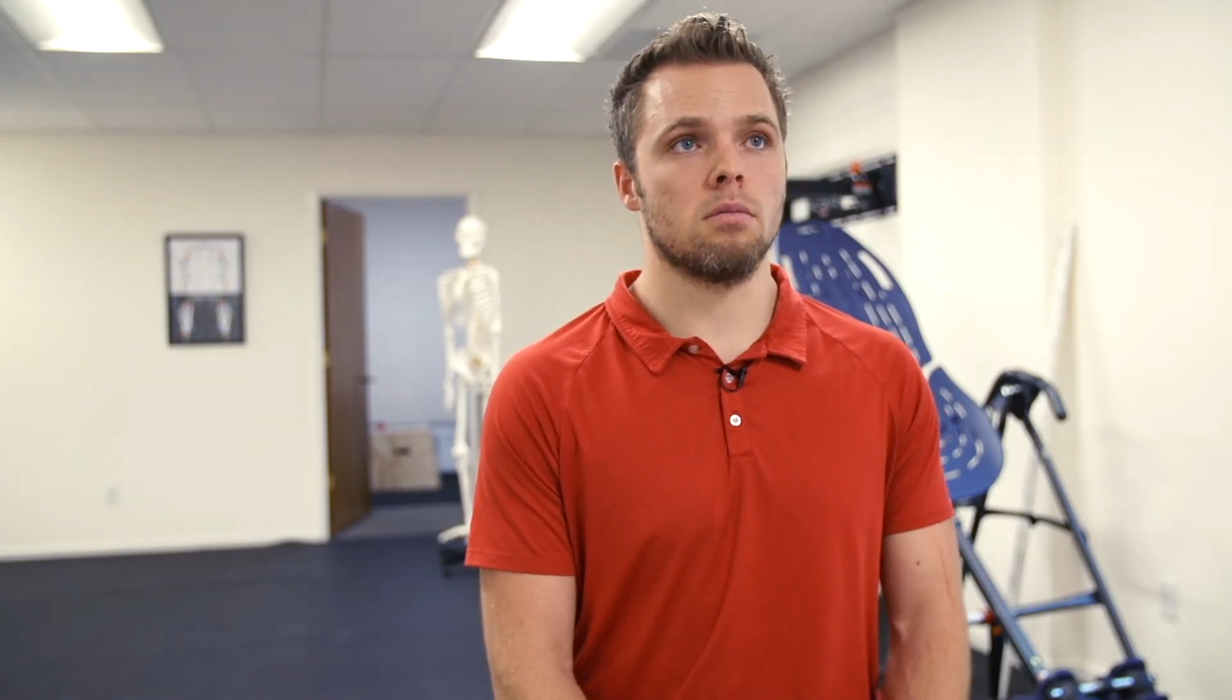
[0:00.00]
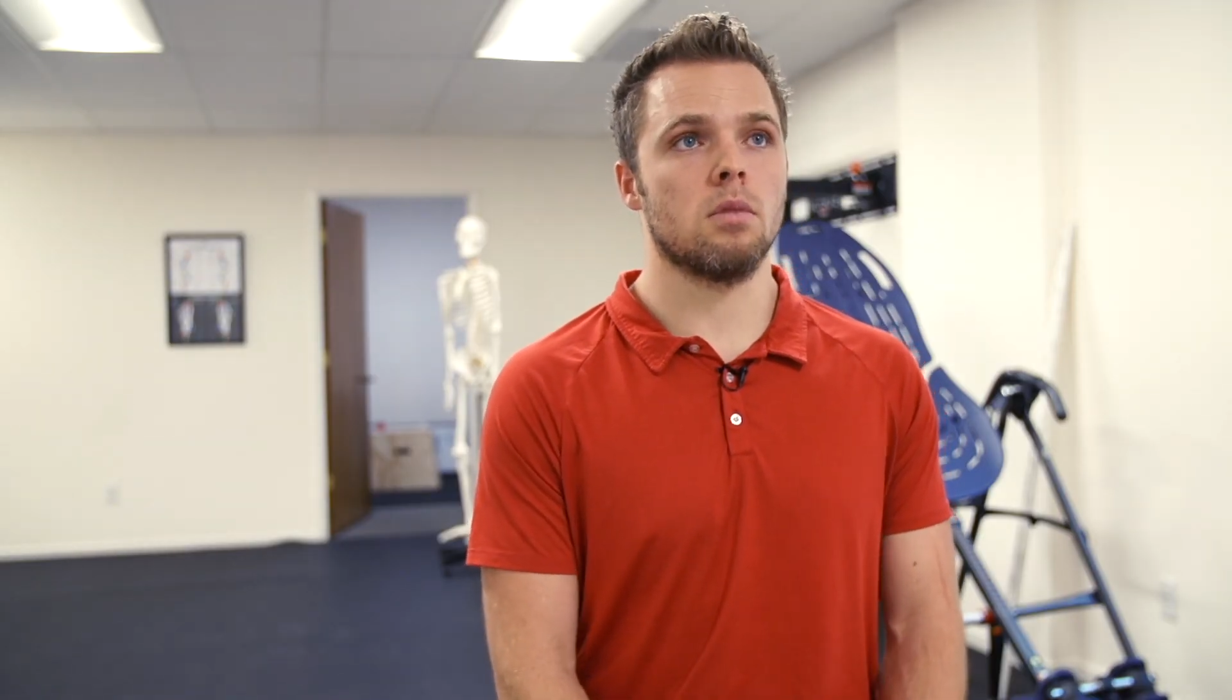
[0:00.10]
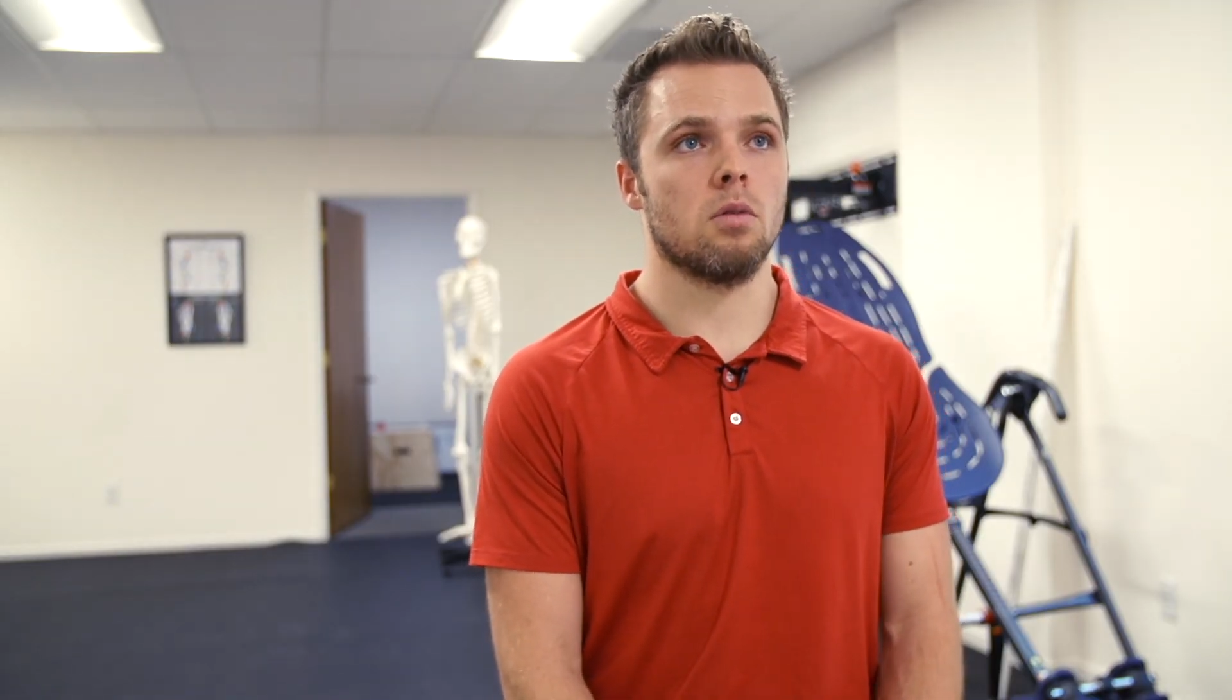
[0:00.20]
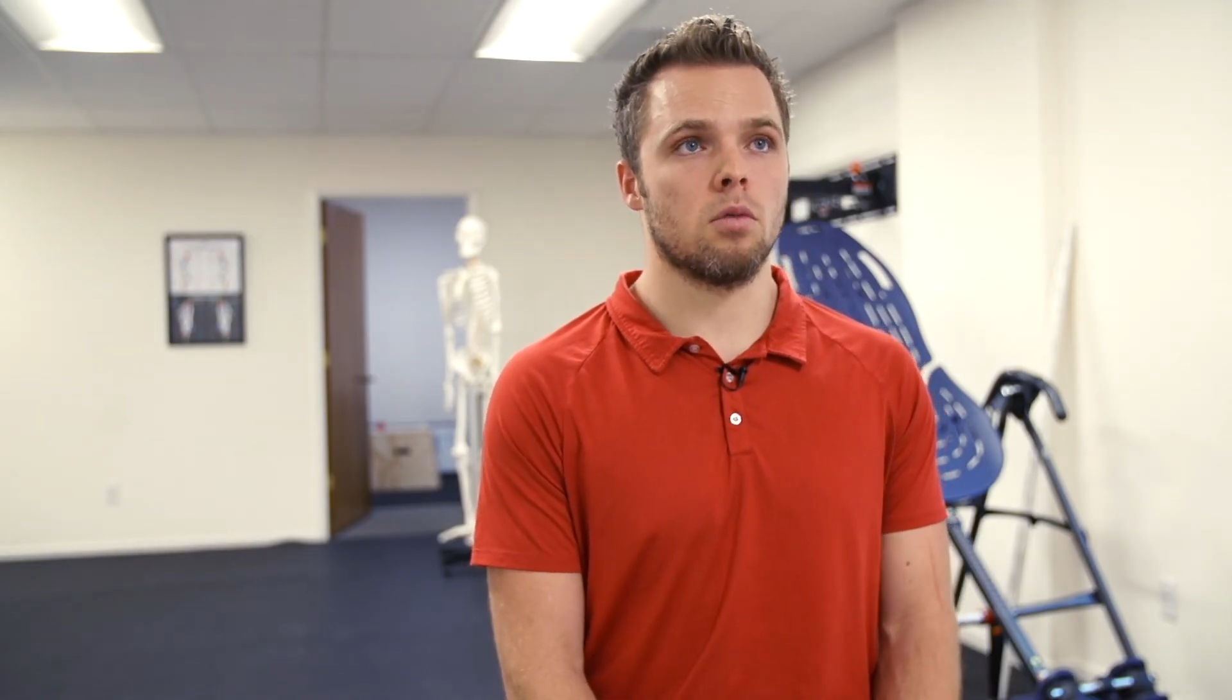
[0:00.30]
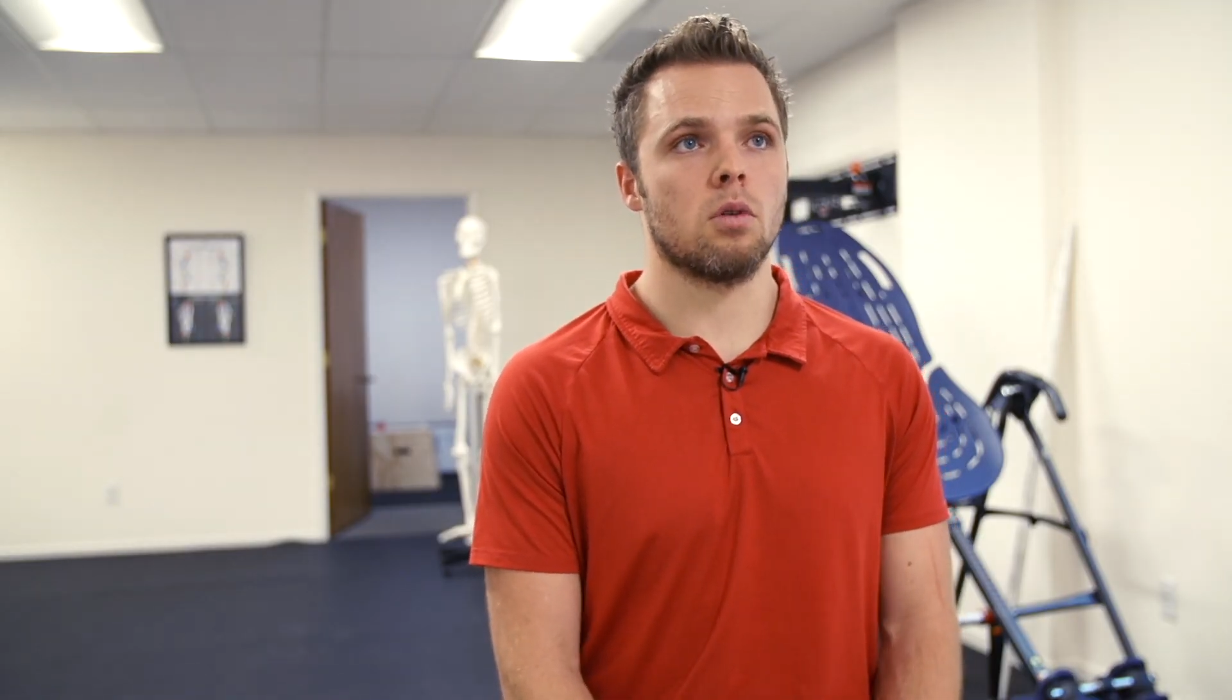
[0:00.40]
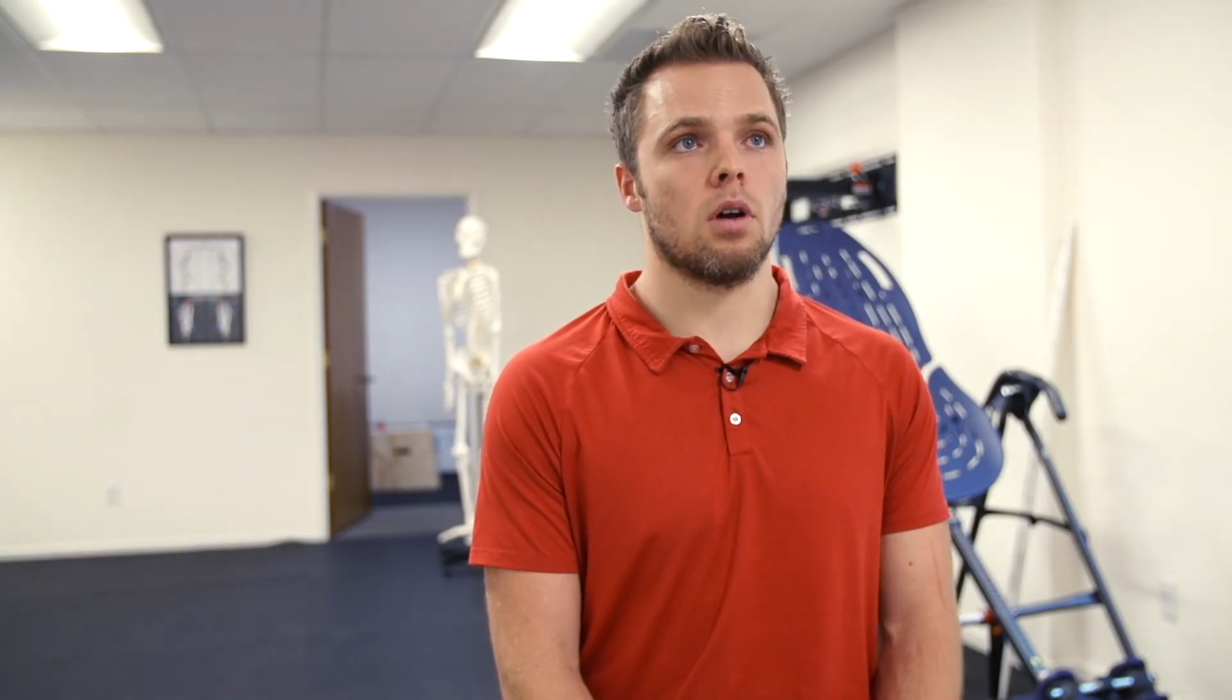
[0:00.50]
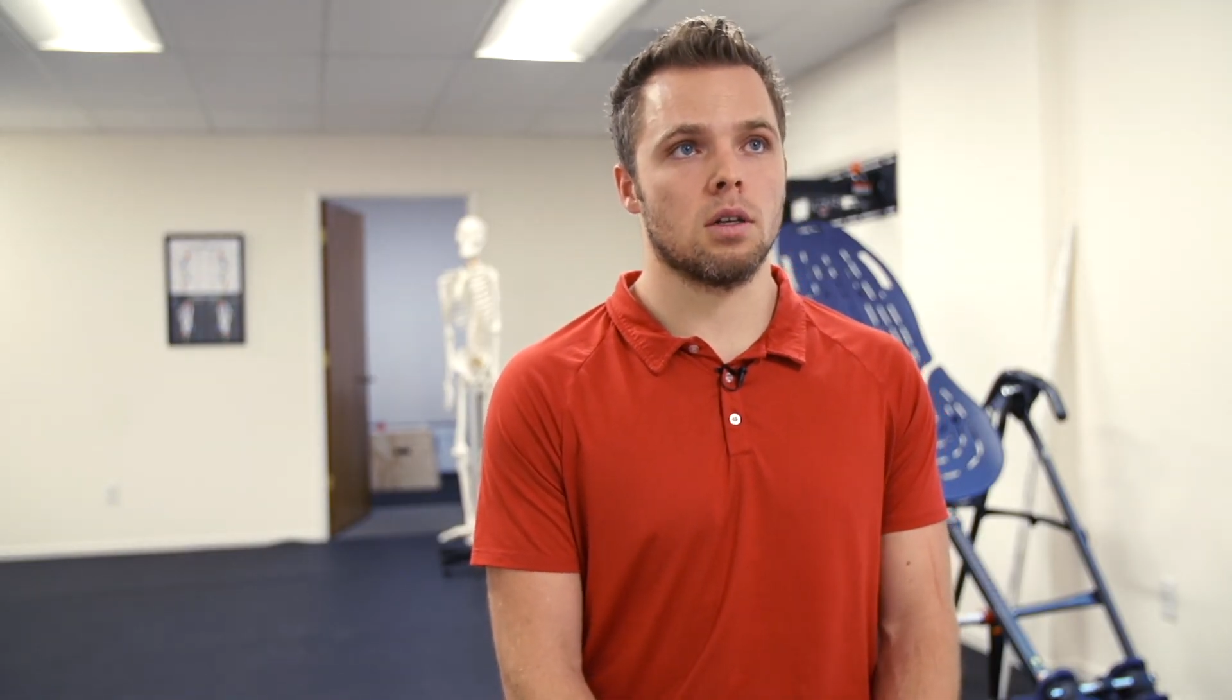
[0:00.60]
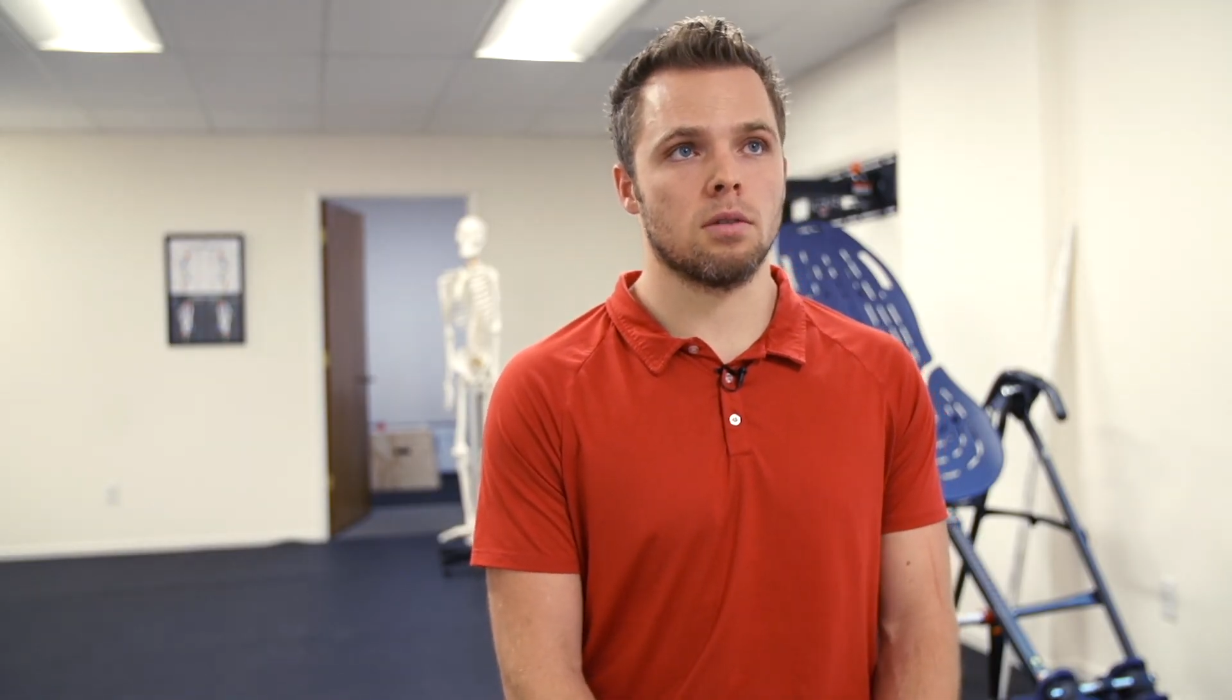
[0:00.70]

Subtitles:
the root cause